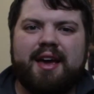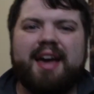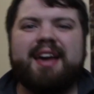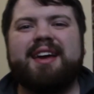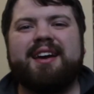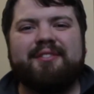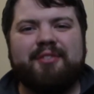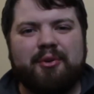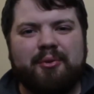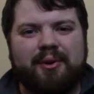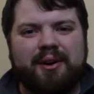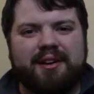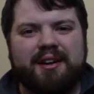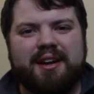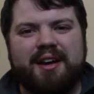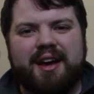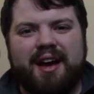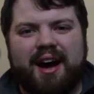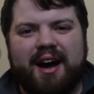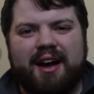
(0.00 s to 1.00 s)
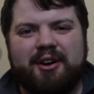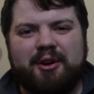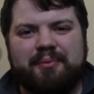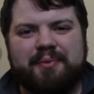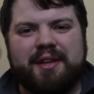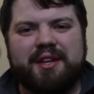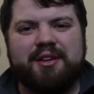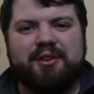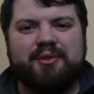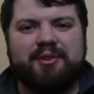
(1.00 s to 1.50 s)
Hey everyone, I
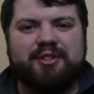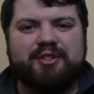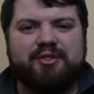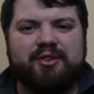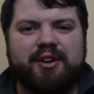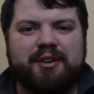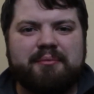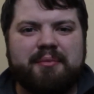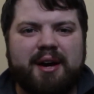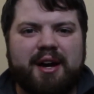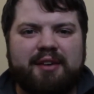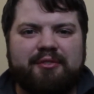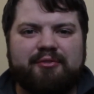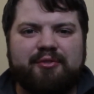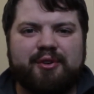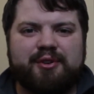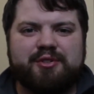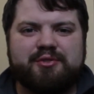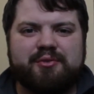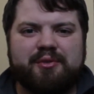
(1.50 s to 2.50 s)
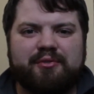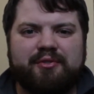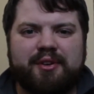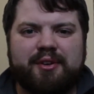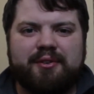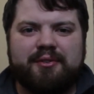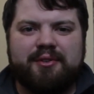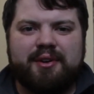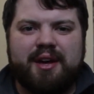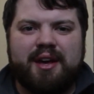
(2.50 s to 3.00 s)
hope that you enjoyed my first
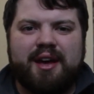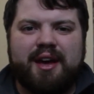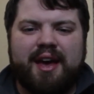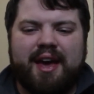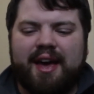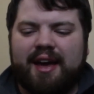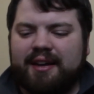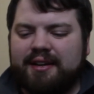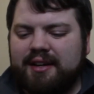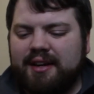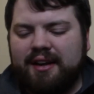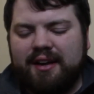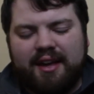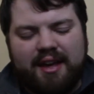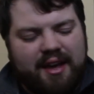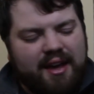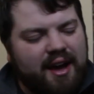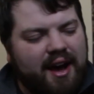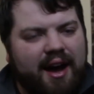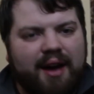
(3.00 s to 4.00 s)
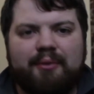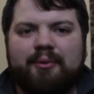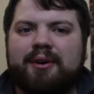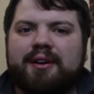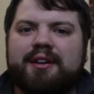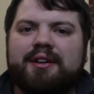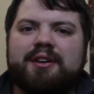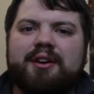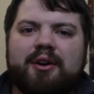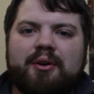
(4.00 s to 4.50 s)
review, and I
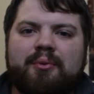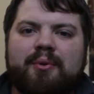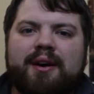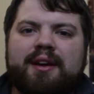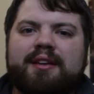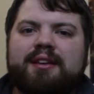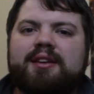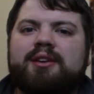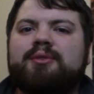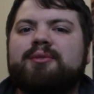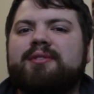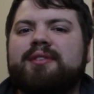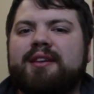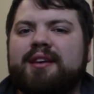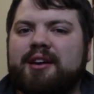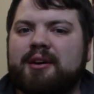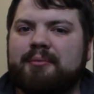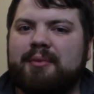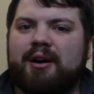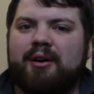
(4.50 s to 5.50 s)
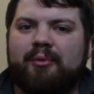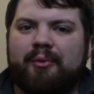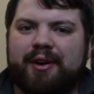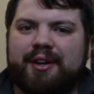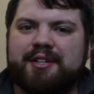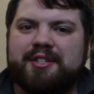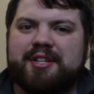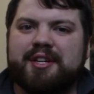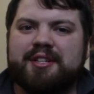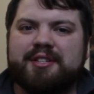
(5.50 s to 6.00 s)
want to know what you think about
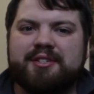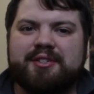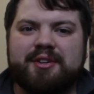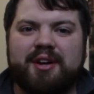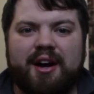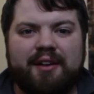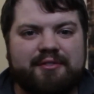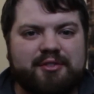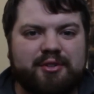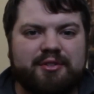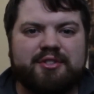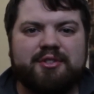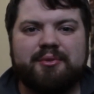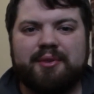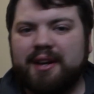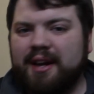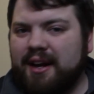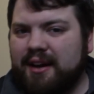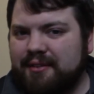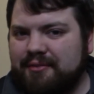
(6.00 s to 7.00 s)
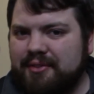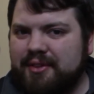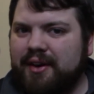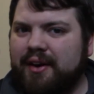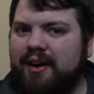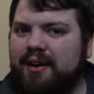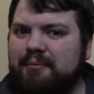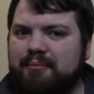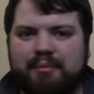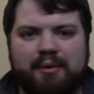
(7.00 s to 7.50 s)
Winchester. I've told you what I've
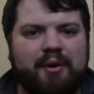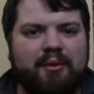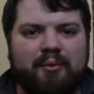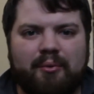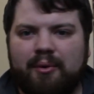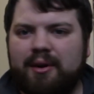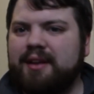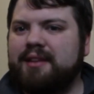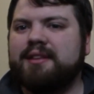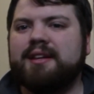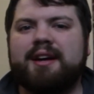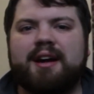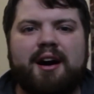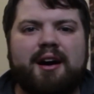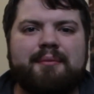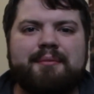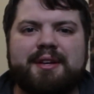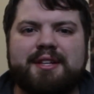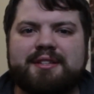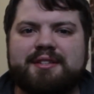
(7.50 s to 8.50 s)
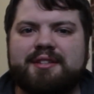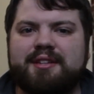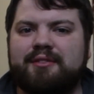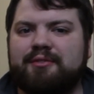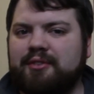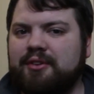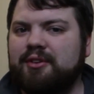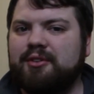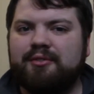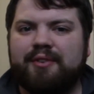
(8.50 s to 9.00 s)
thought, but in the comments,
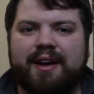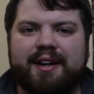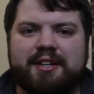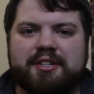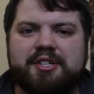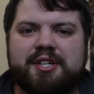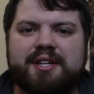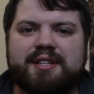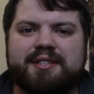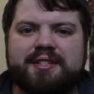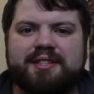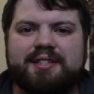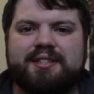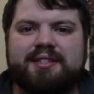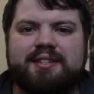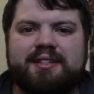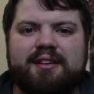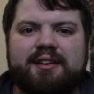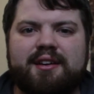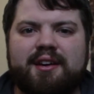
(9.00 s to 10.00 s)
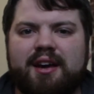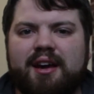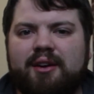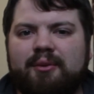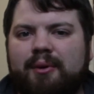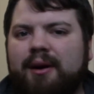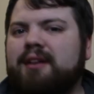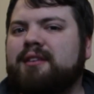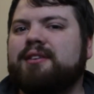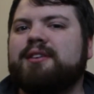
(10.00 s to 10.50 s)
if you've had a chance to see it,
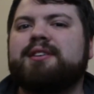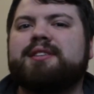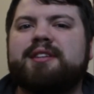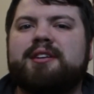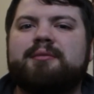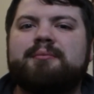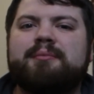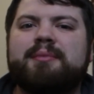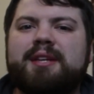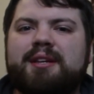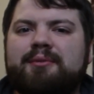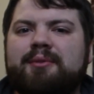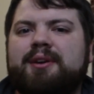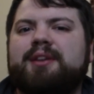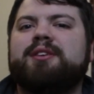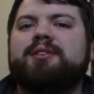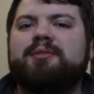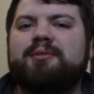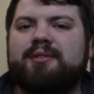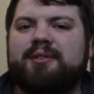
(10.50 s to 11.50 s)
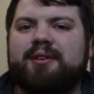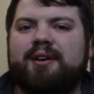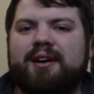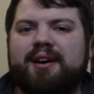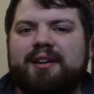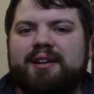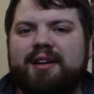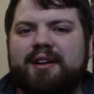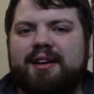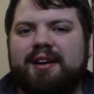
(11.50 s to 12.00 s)
why don't you tell me what you
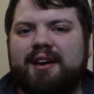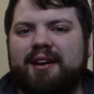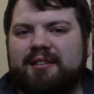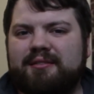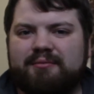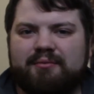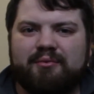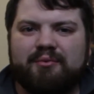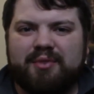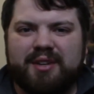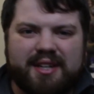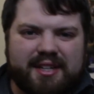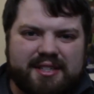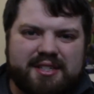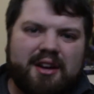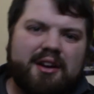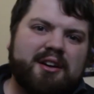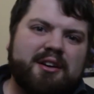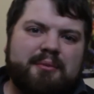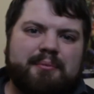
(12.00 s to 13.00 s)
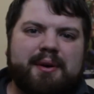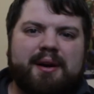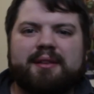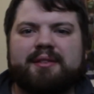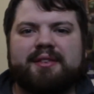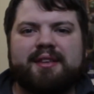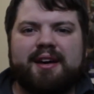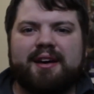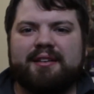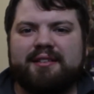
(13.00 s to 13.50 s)
thought, and we could talk
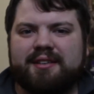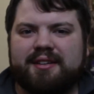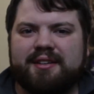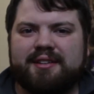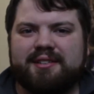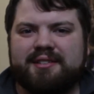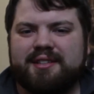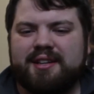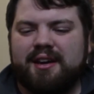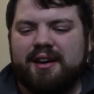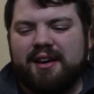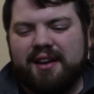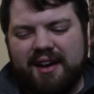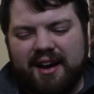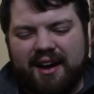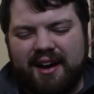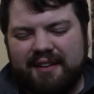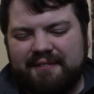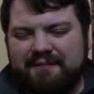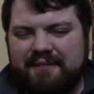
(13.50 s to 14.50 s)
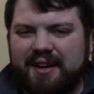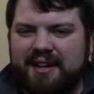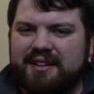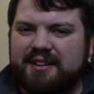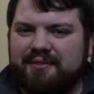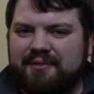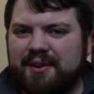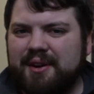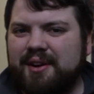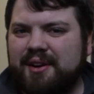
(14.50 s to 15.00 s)
about that, because I
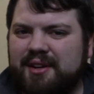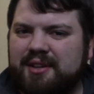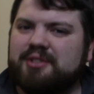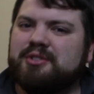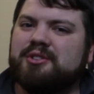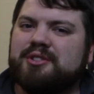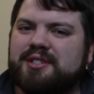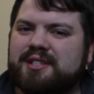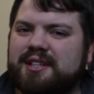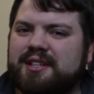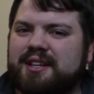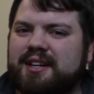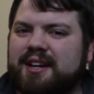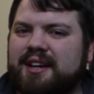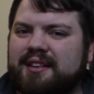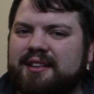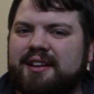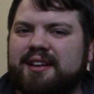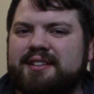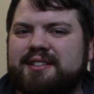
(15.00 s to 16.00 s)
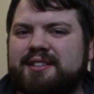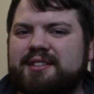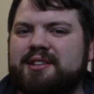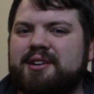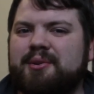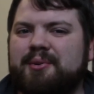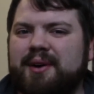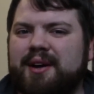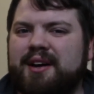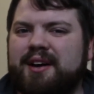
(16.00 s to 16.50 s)
find it very interesting, and I'd like to
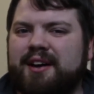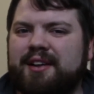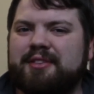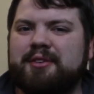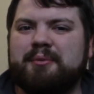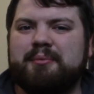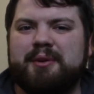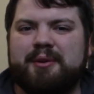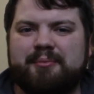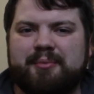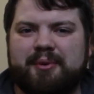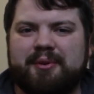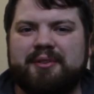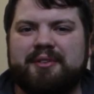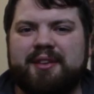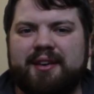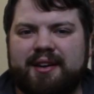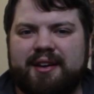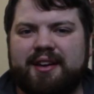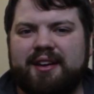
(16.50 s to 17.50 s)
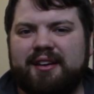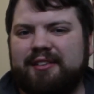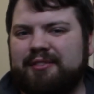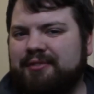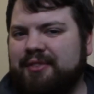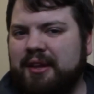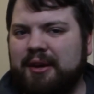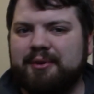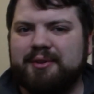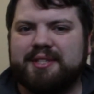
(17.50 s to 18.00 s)
know what other people think.
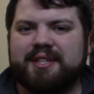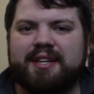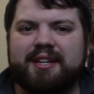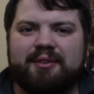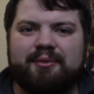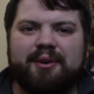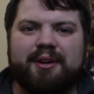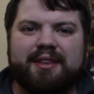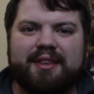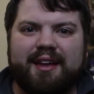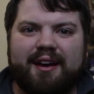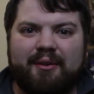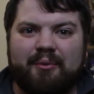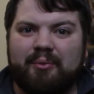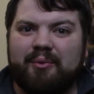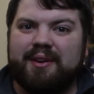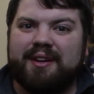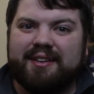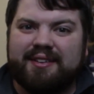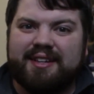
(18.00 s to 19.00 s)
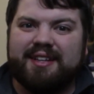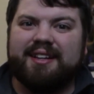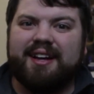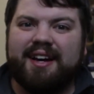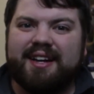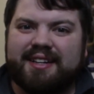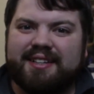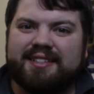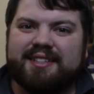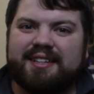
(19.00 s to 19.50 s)
If there was anyone that really
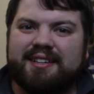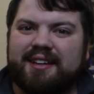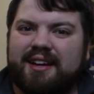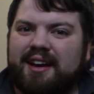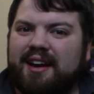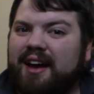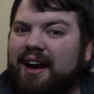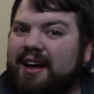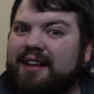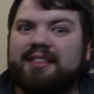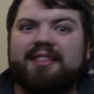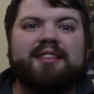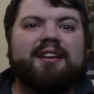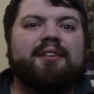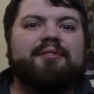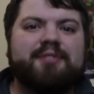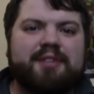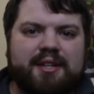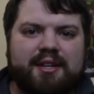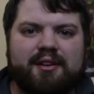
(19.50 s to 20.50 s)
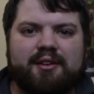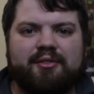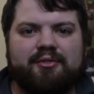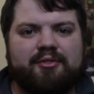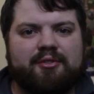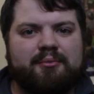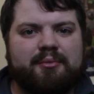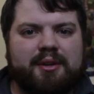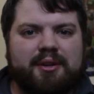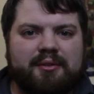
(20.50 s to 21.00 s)
liked it, I'd love to hear
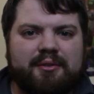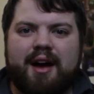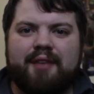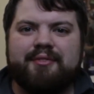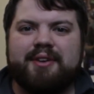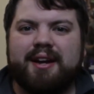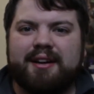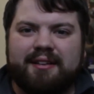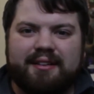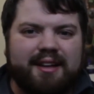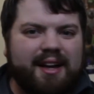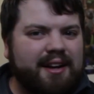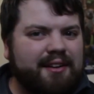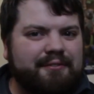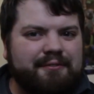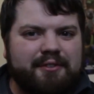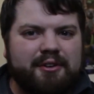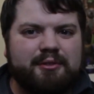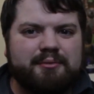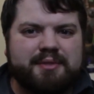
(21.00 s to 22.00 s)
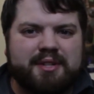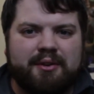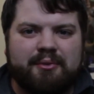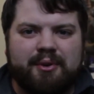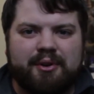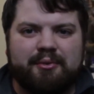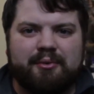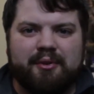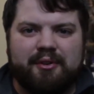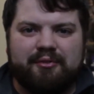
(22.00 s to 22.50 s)
from you. I've got a lot of films I
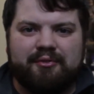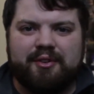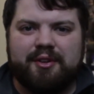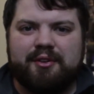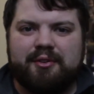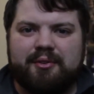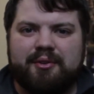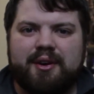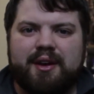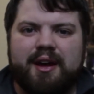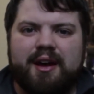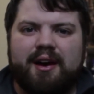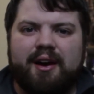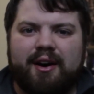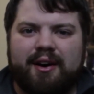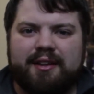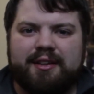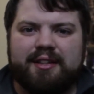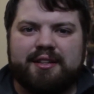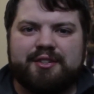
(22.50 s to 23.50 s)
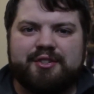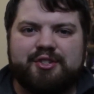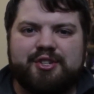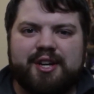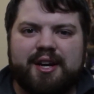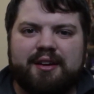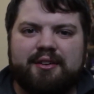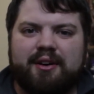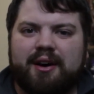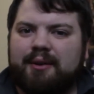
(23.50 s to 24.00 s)
want to review on this
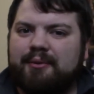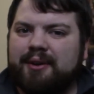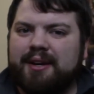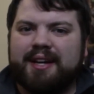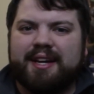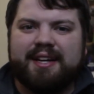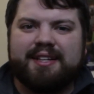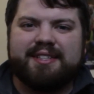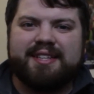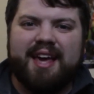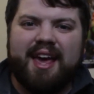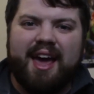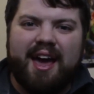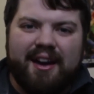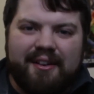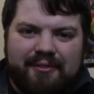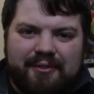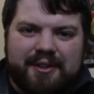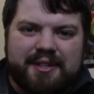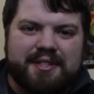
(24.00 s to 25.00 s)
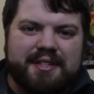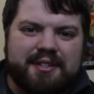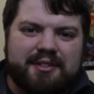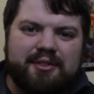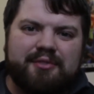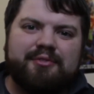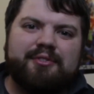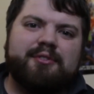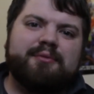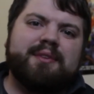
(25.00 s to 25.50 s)
channel. I want to get to every
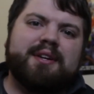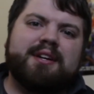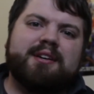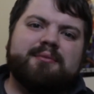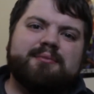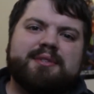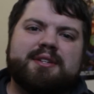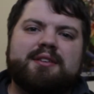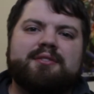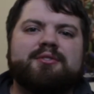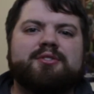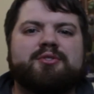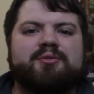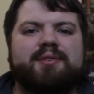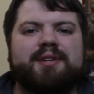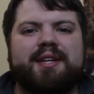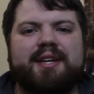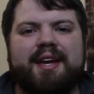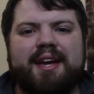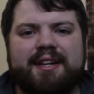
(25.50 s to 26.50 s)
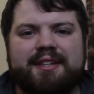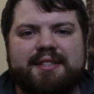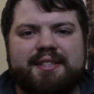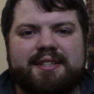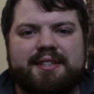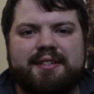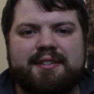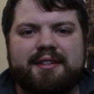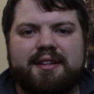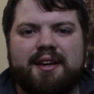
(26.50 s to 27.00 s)
single film that comes out in twenty
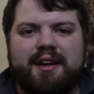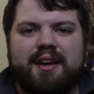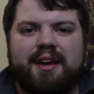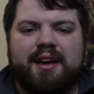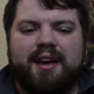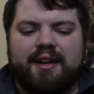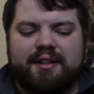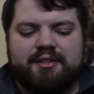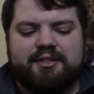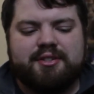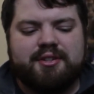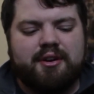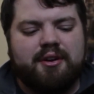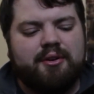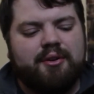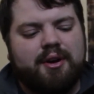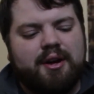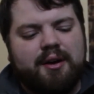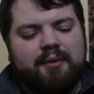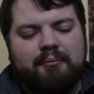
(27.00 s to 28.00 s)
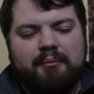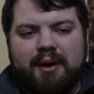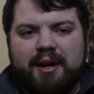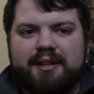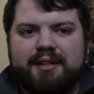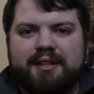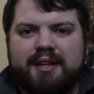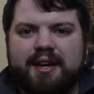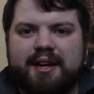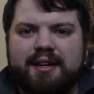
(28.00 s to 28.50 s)
eighteen, and so
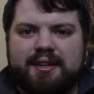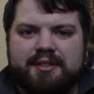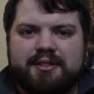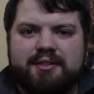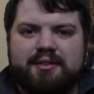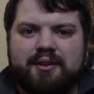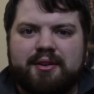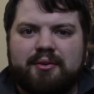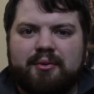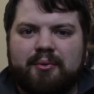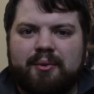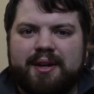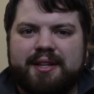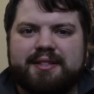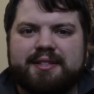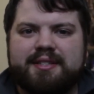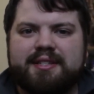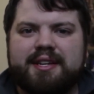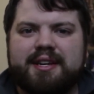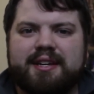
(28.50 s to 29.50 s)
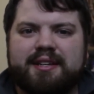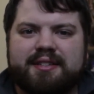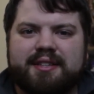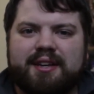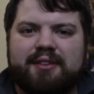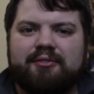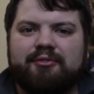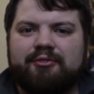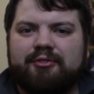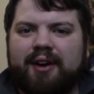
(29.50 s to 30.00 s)
Mondays, Wednesdays,
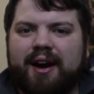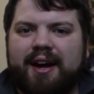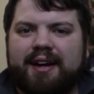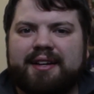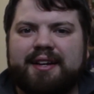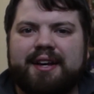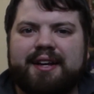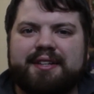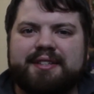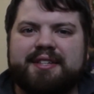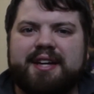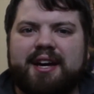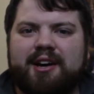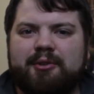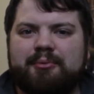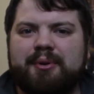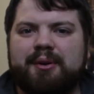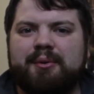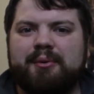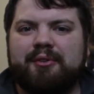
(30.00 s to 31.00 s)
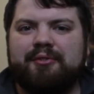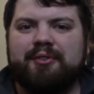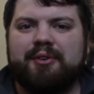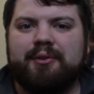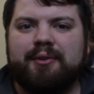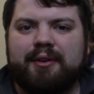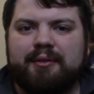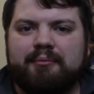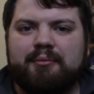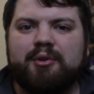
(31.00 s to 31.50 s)
and Fridays I'll be
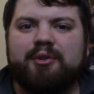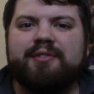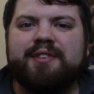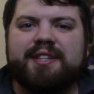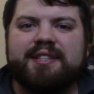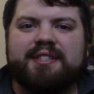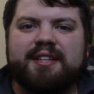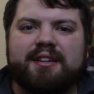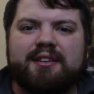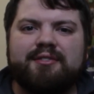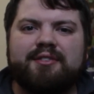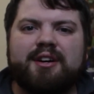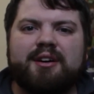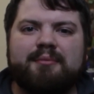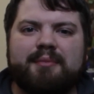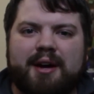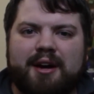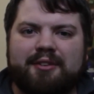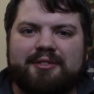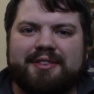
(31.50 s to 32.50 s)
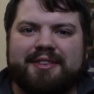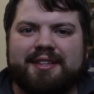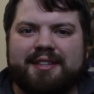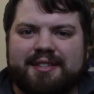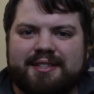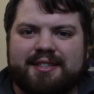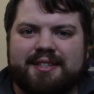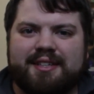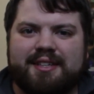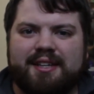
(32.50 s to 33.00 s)
reviewing movies that have come out
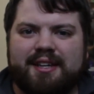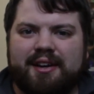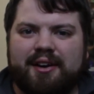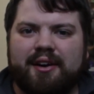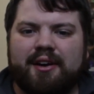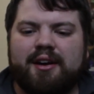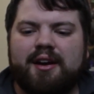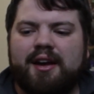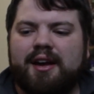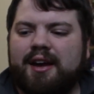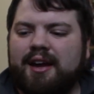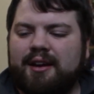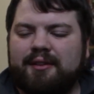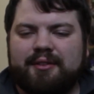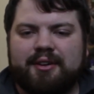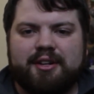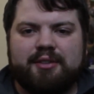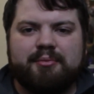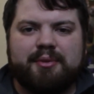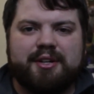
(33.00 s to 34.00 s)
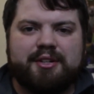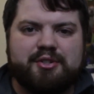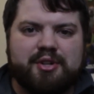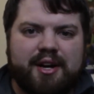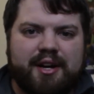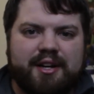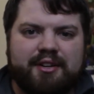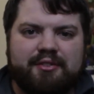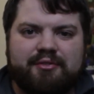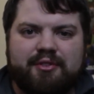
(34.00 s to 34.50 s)
this year, and I'm going to be
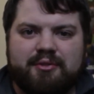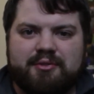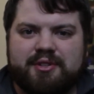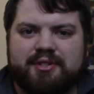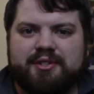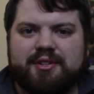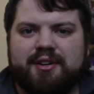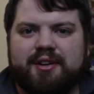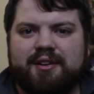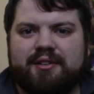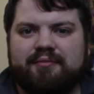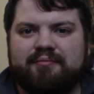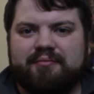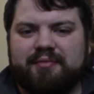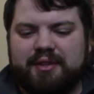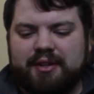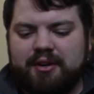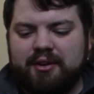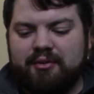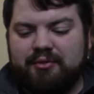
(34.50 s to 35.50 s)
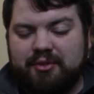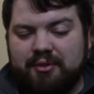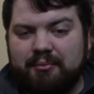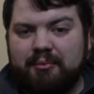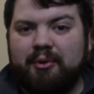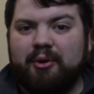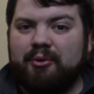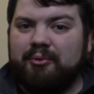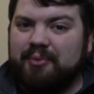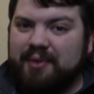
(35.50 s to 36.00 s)
trying to focus on, you know, the
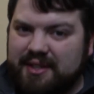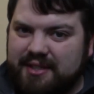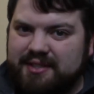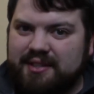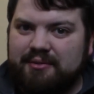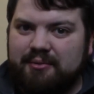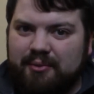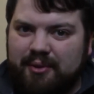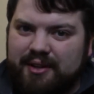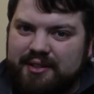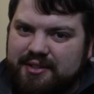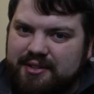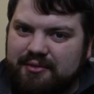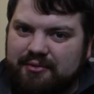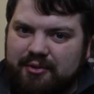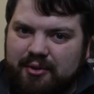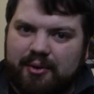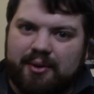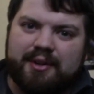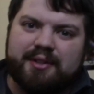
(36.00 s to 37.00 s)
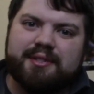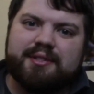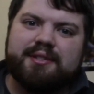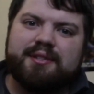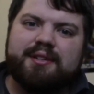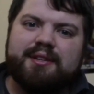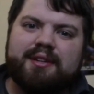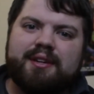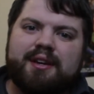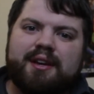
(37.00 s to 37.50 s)
more recent ones, of course.